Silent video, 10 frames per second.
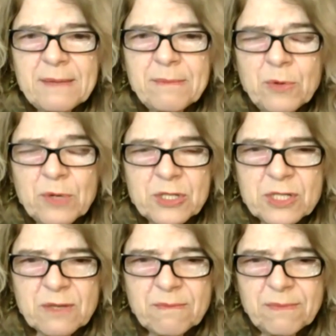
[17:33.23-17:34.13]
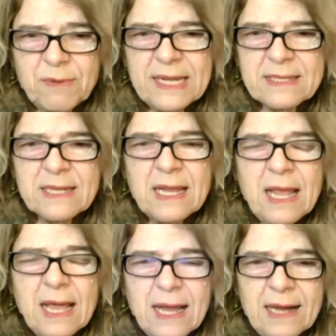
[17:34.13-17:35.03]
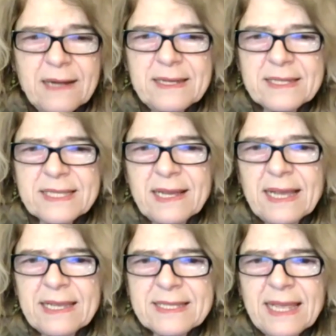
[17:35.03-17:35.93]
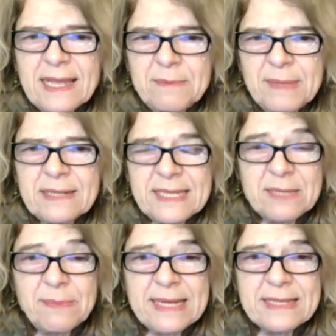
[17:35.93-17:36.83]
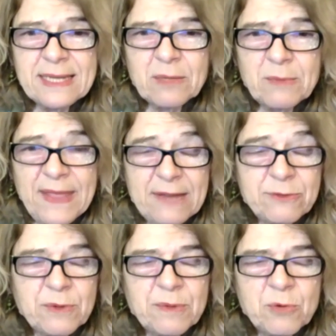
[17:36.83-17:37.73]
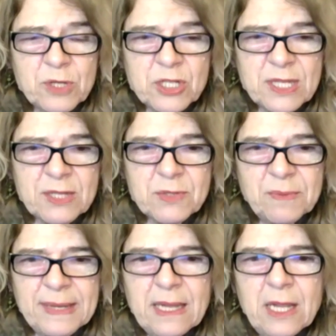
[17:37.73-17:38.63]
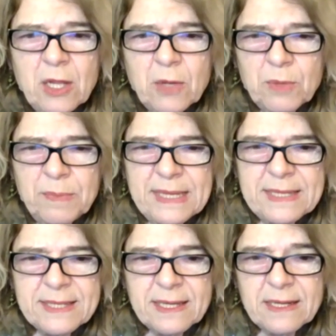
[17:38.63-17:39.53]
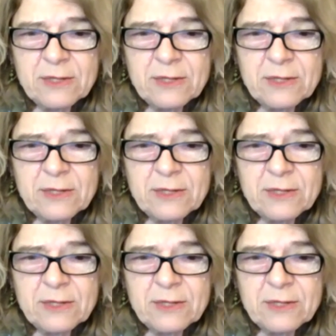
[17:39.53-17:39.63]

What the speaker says: mortgage rates aren't as high as they had been anticipating, and where they have to remortgage, things will be easier,